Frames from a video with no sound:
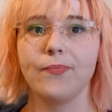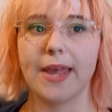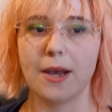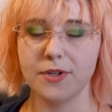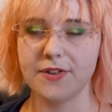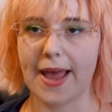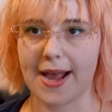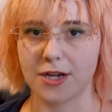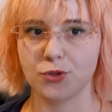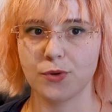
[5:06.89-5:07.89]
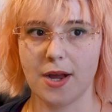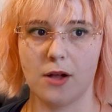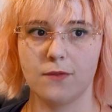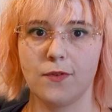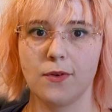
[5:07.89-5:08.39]
it was extra
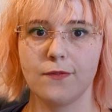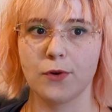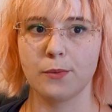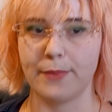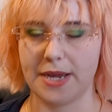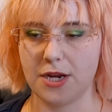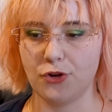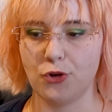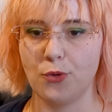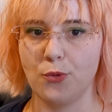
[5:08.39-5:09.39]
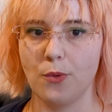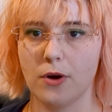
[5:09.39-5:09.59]
helpful for me to